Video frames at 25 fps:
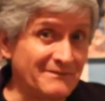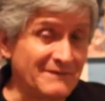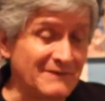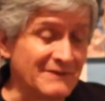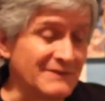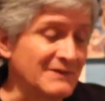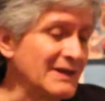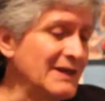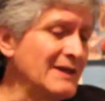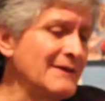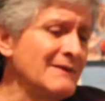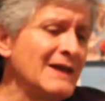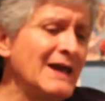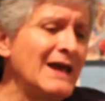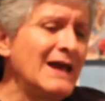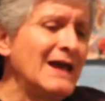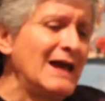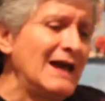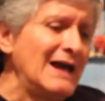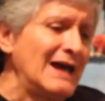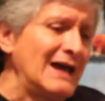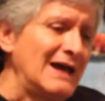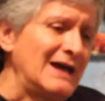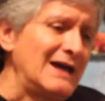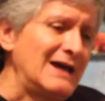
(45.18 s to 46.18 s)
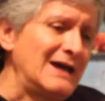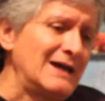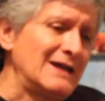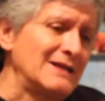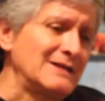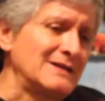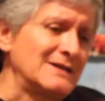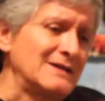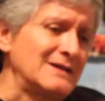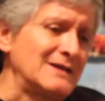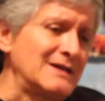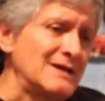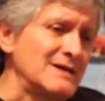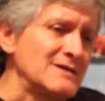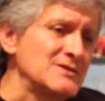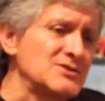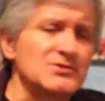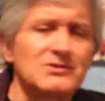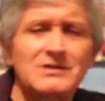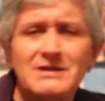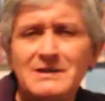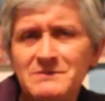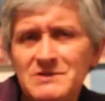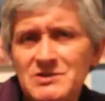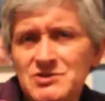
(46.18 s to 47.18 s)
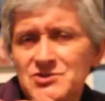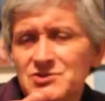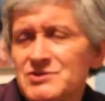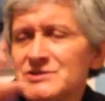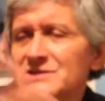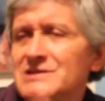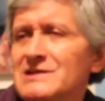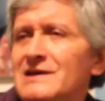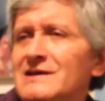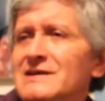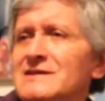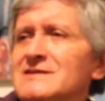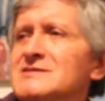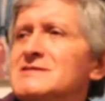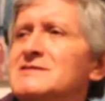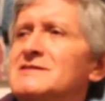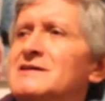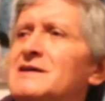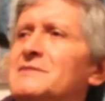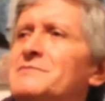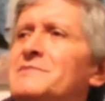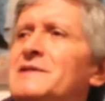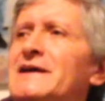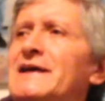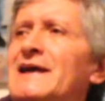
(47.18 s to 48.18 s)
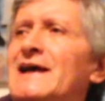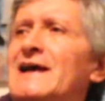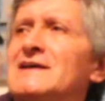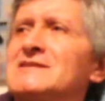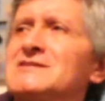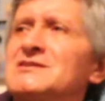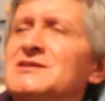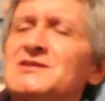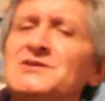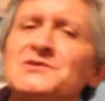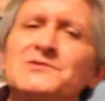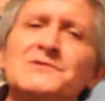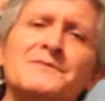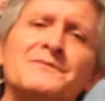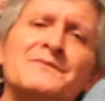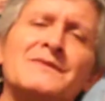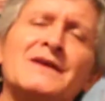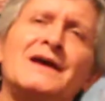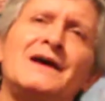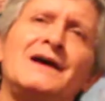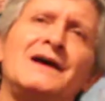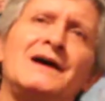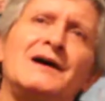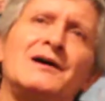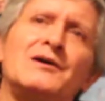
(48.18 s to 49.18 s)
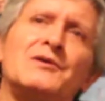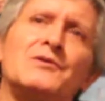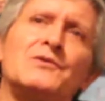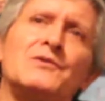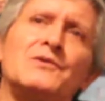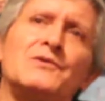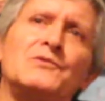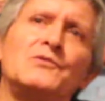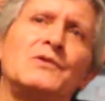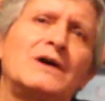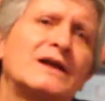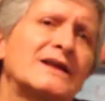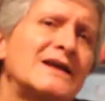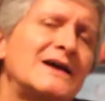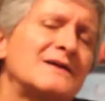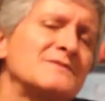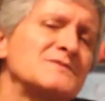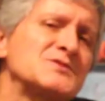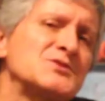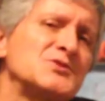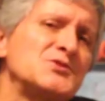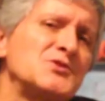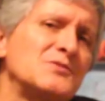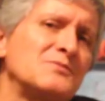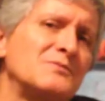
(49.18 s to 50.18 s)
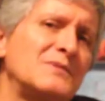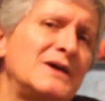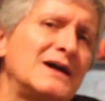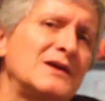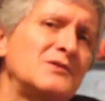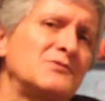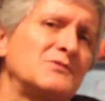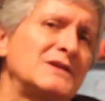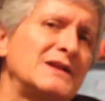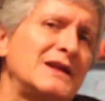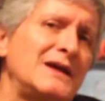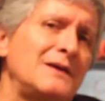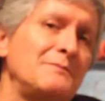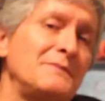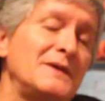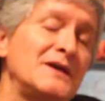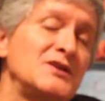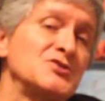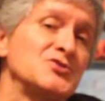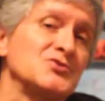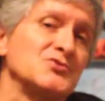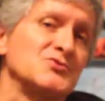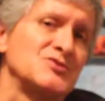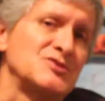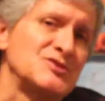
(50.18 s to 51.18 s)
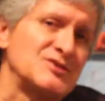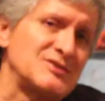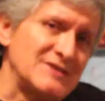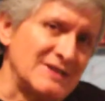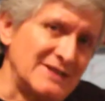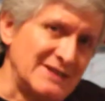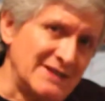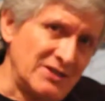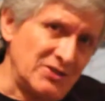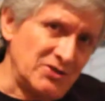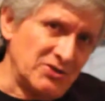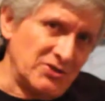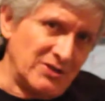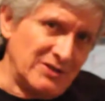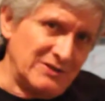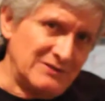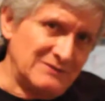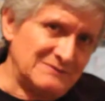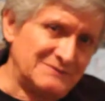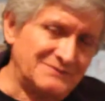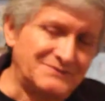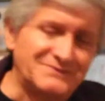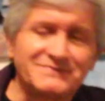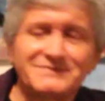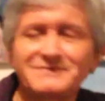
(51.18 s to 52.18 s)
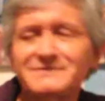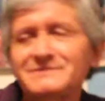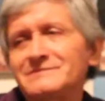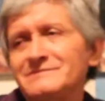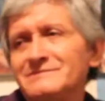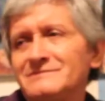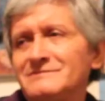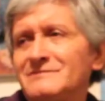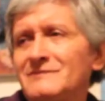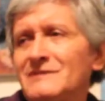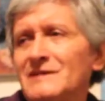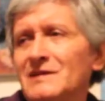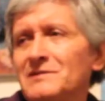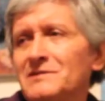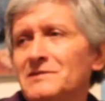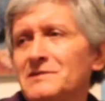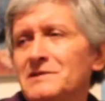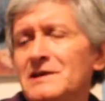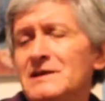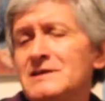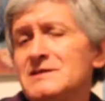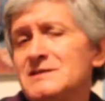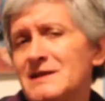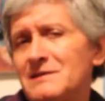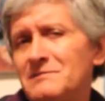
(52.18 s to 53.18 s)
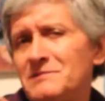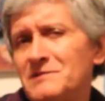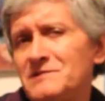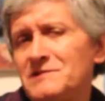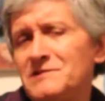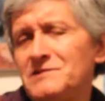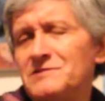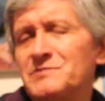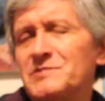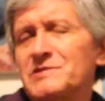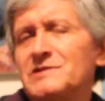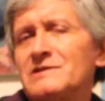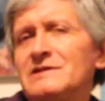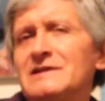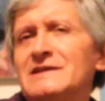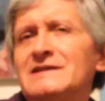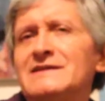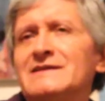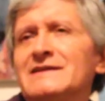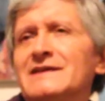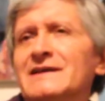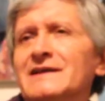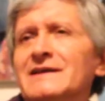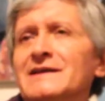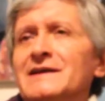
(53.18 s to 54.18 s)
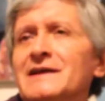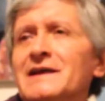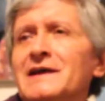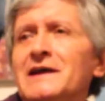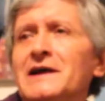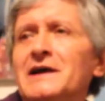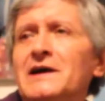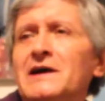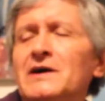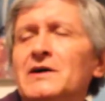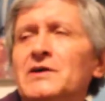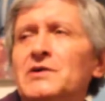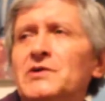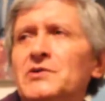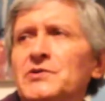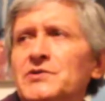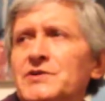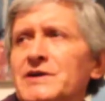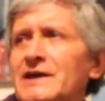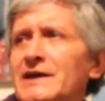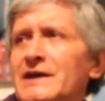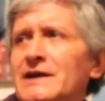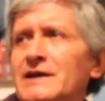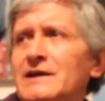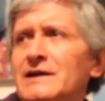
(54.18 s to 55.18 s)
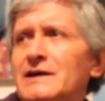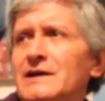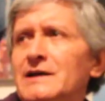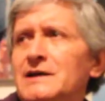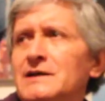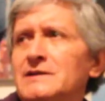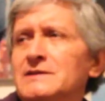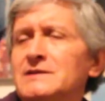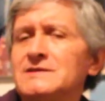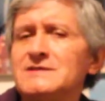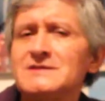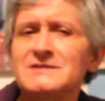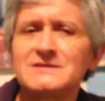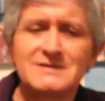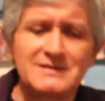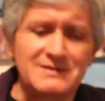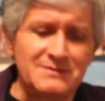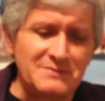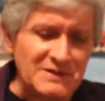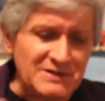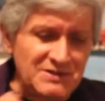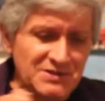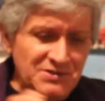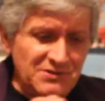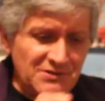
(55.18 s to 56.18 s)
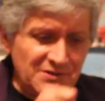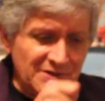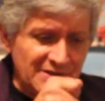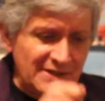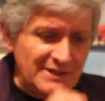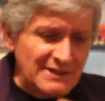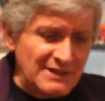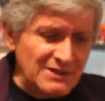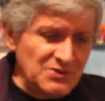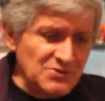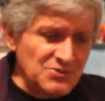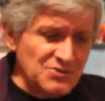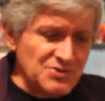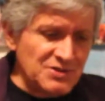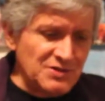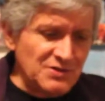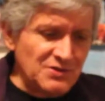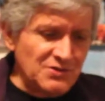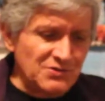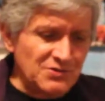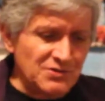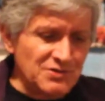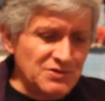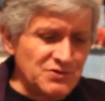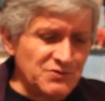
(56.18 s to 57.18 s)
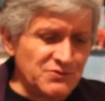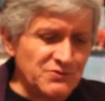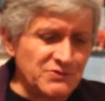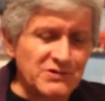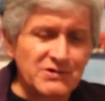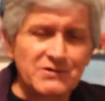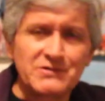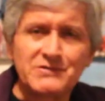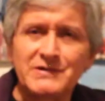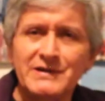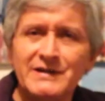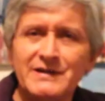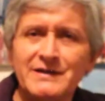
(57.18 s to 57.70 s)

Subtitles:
Okay, and so let me just start by asking you, what comes to your mind when I mention silicon? Okay, some of you probably think, okay, this is the material that I use in order to work,